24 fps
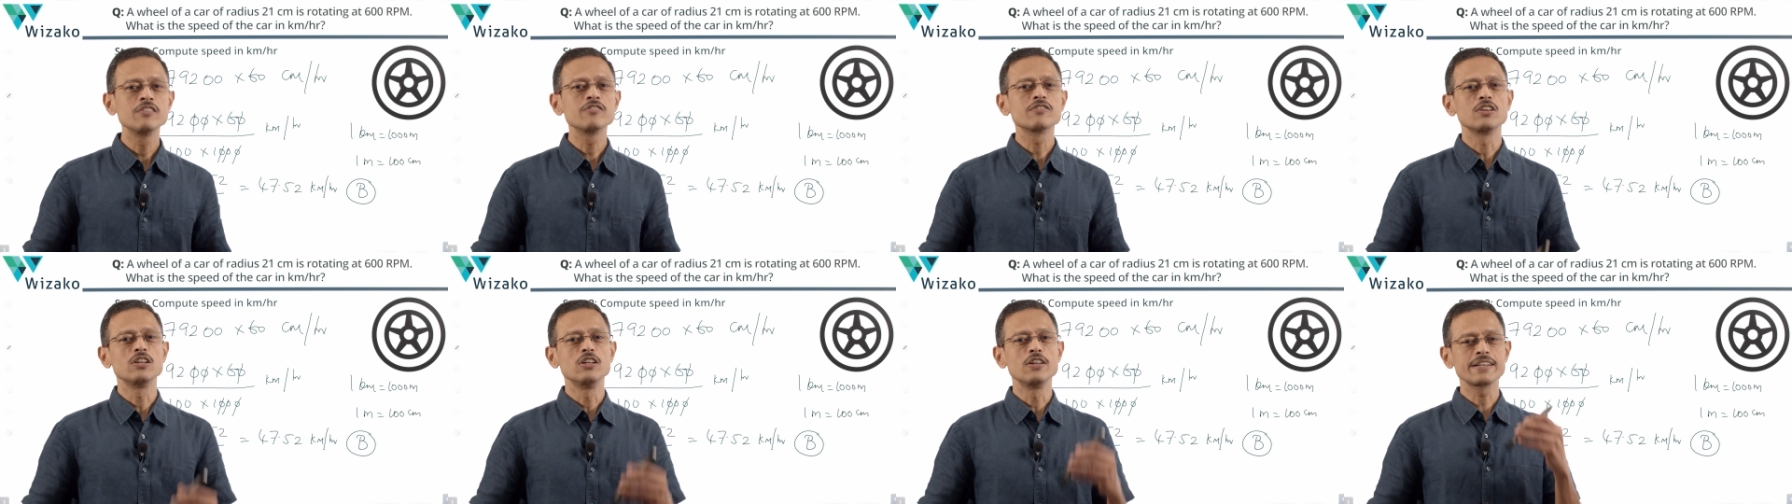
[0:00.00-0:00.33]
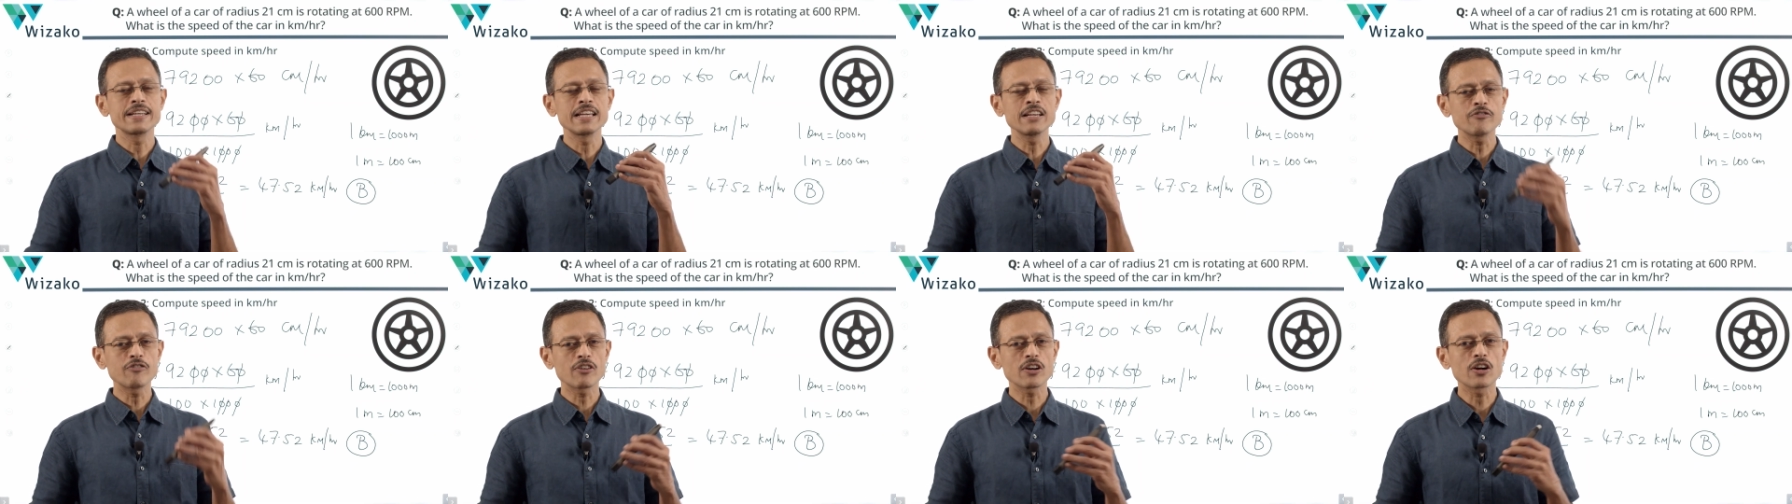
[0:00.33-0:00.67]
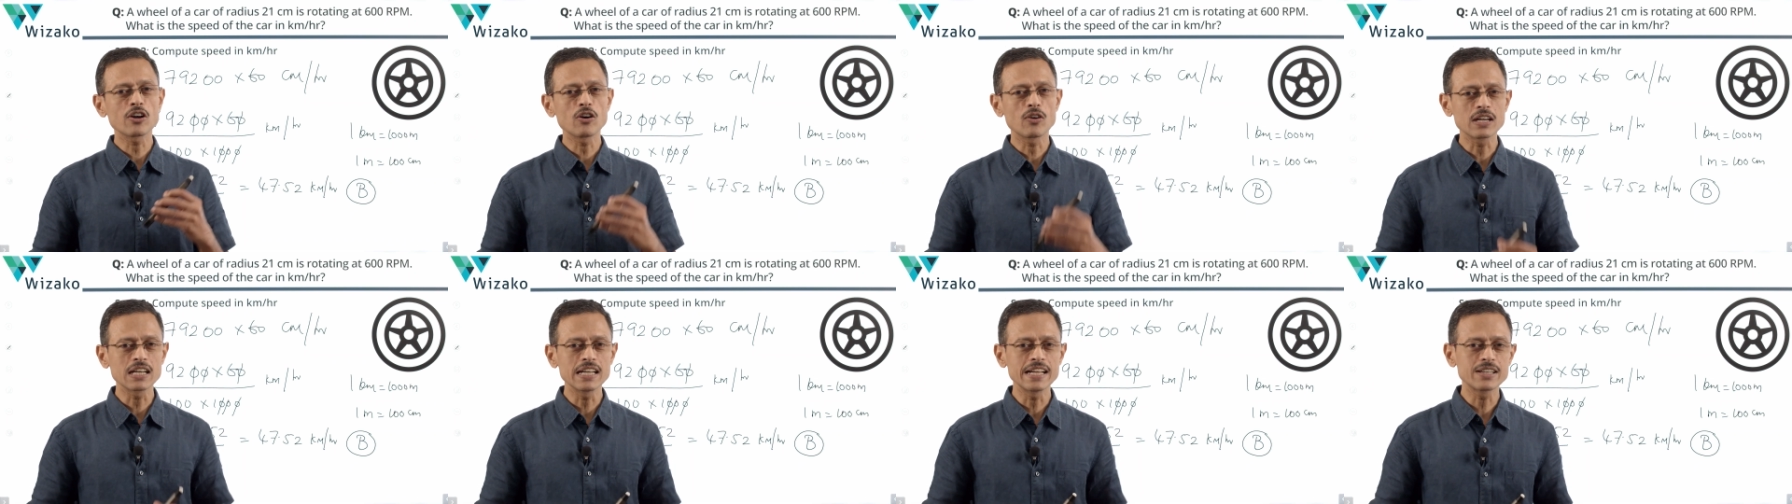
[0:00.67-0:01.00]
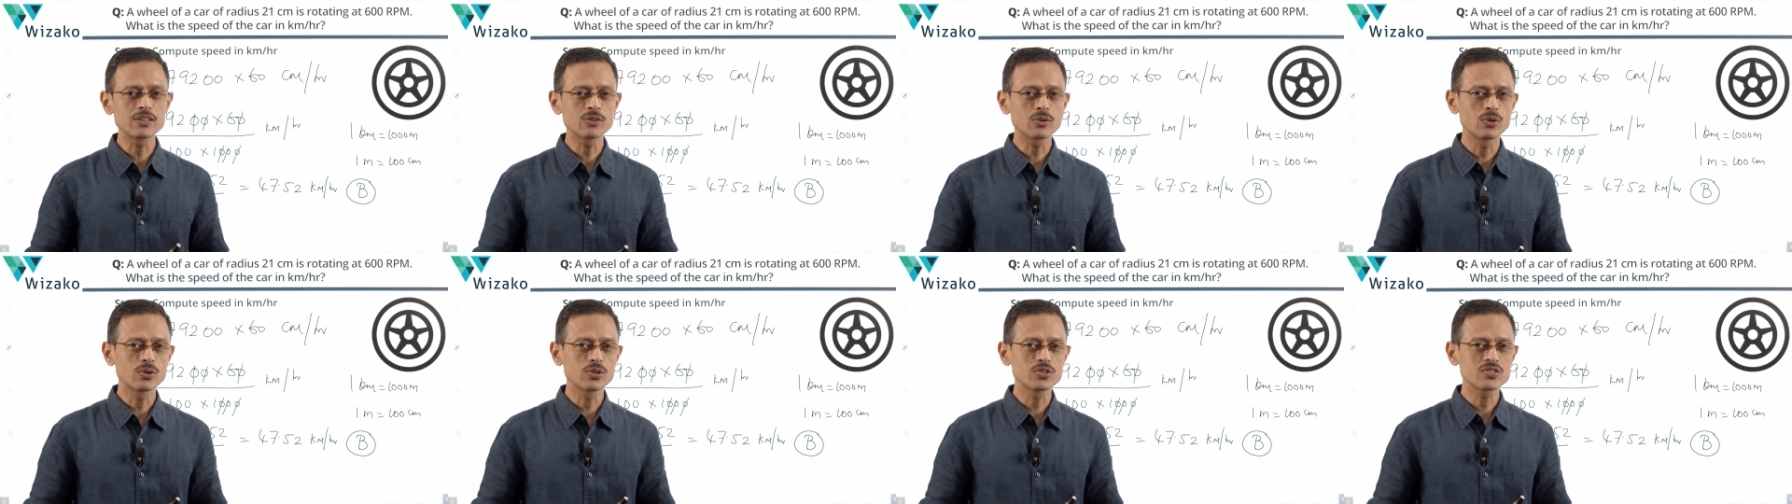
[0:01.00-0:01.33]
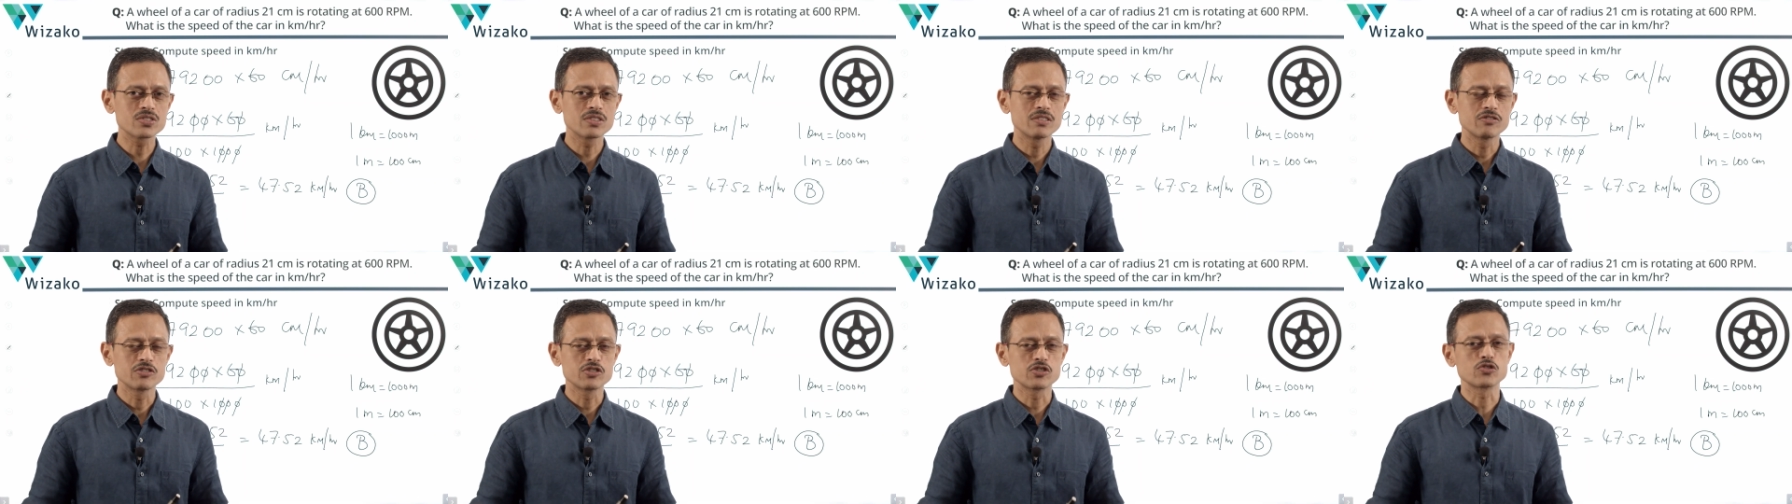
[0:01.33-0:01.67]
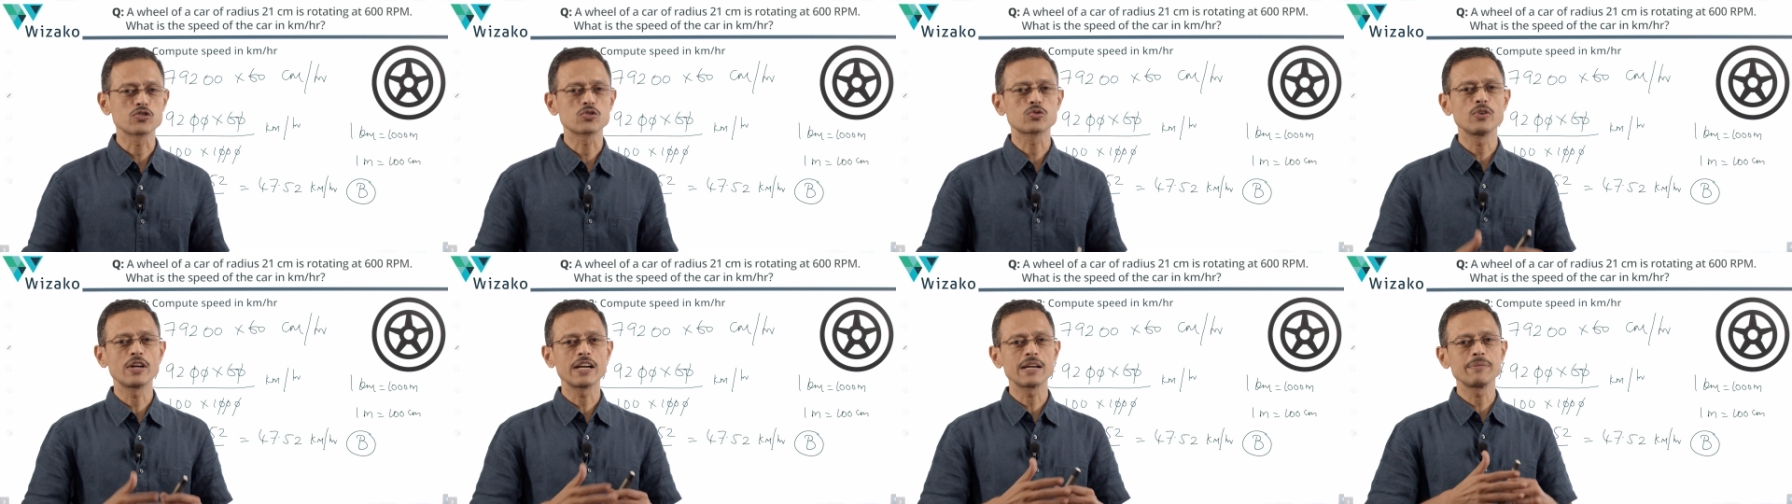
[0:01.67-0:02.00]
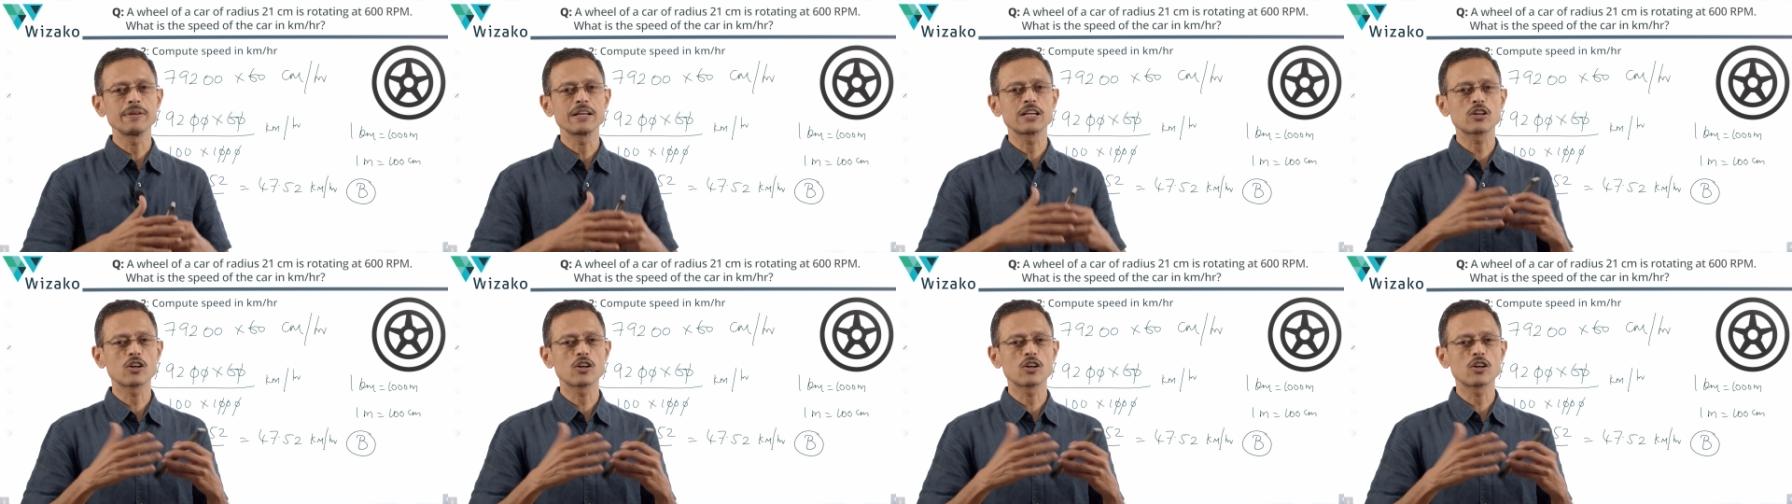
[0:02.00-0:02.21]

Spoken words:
If you're looking for an online course, which is going to be